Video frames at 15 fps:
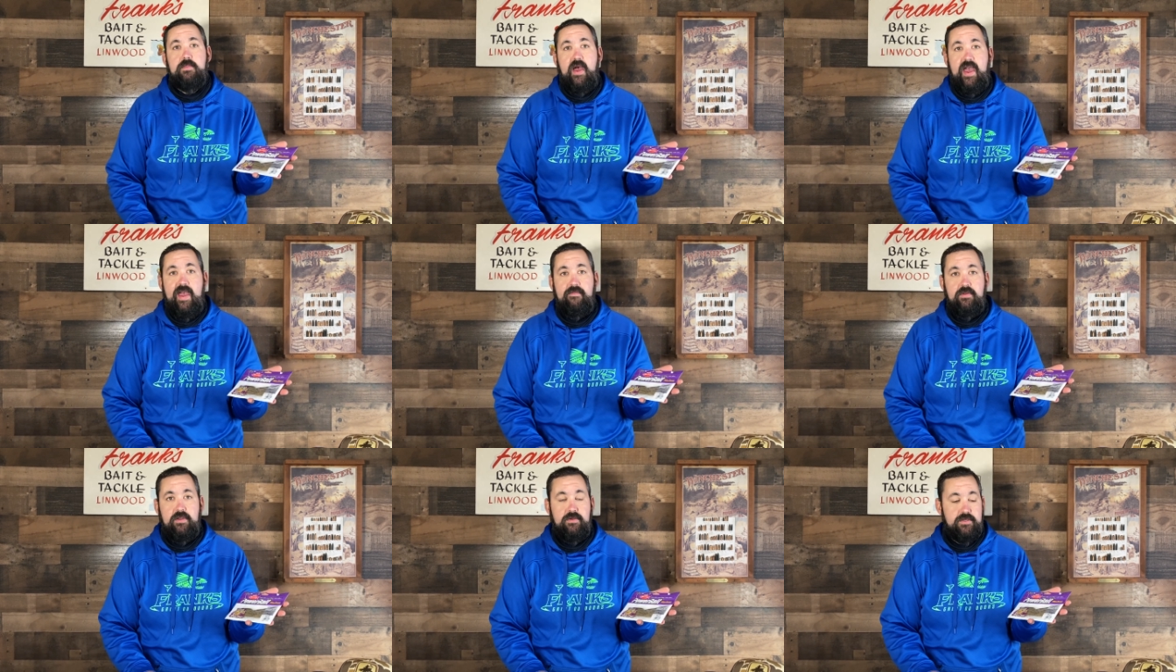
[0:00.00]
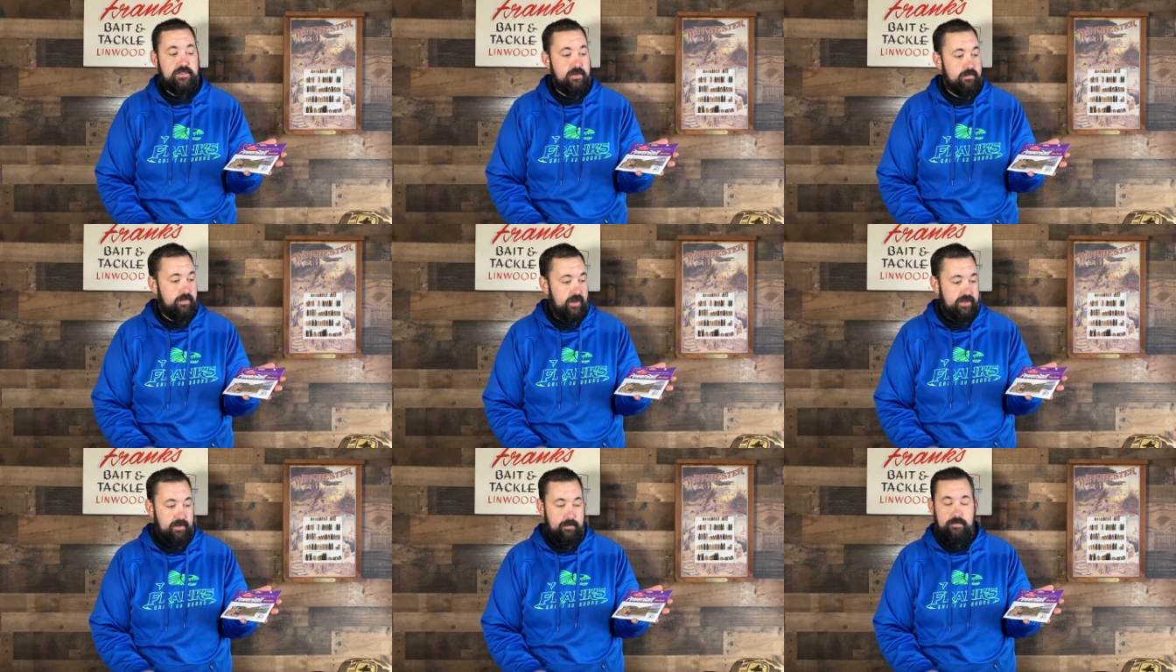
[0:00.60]
I haven't used them,
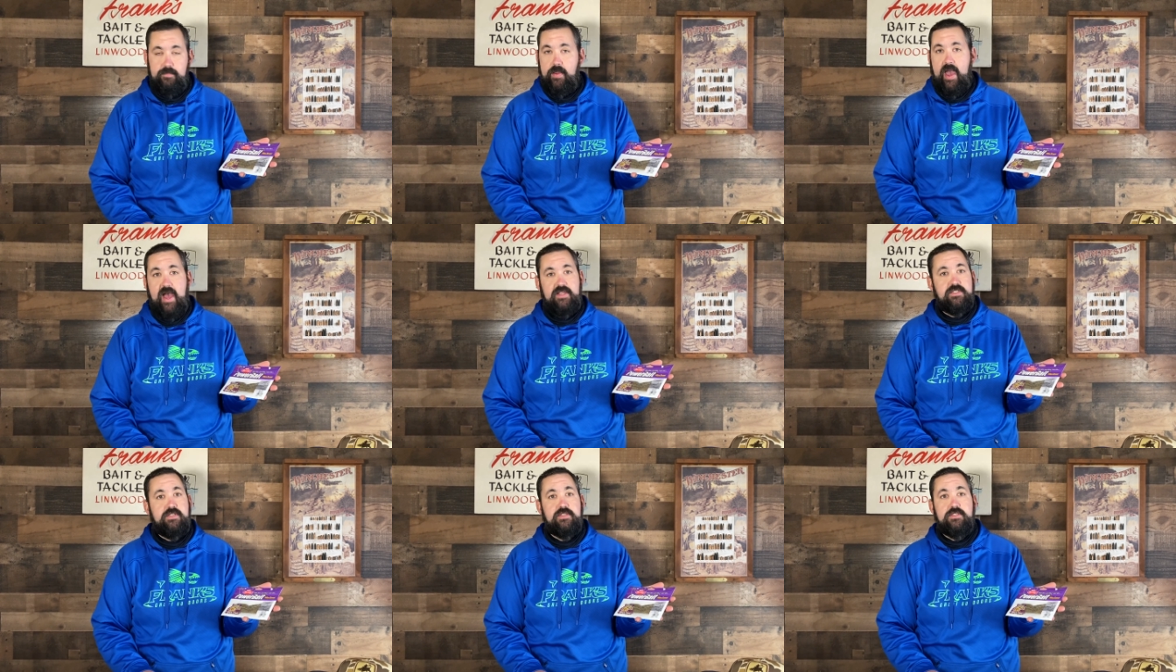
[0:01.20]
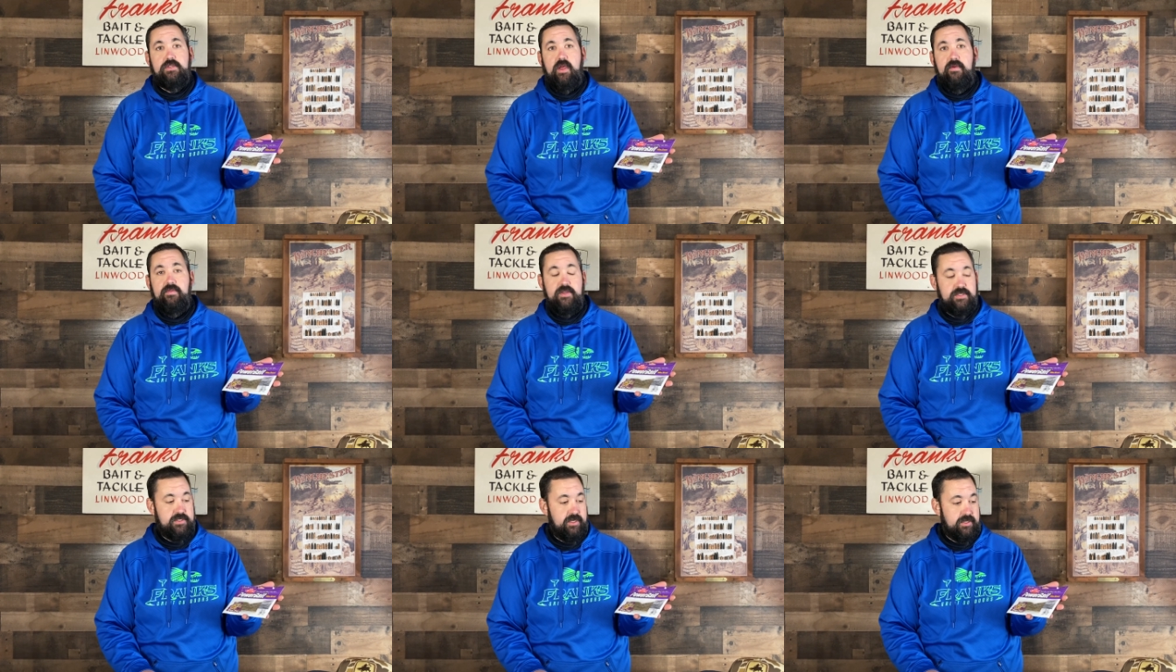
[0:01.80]
but the bass just love
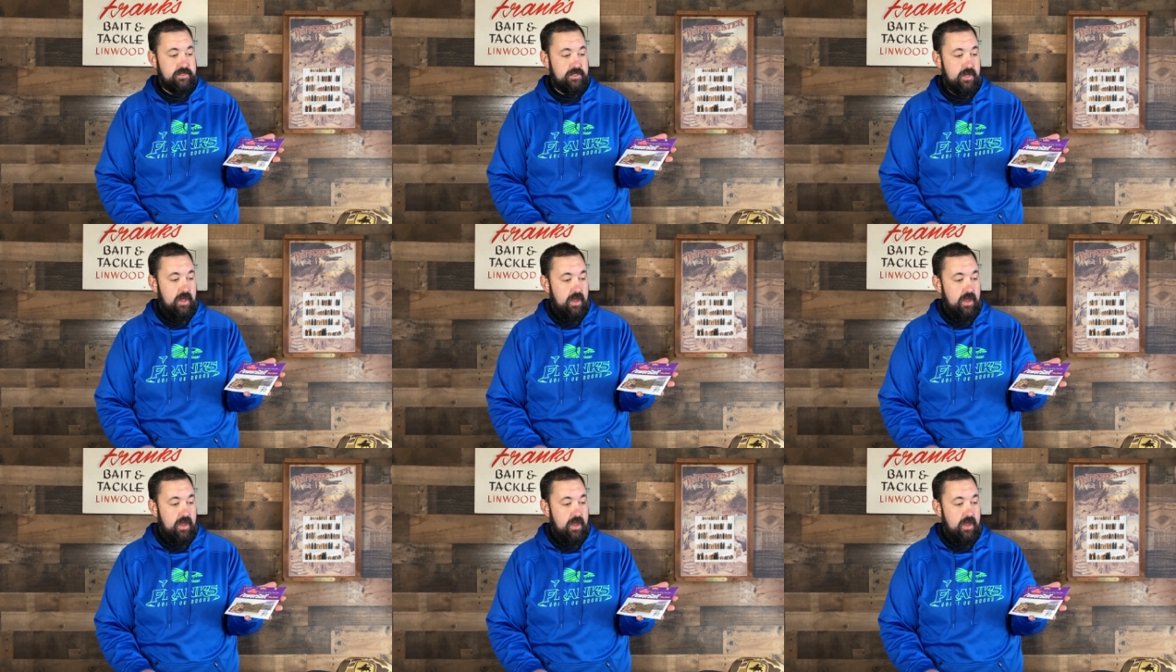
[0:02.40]
these things.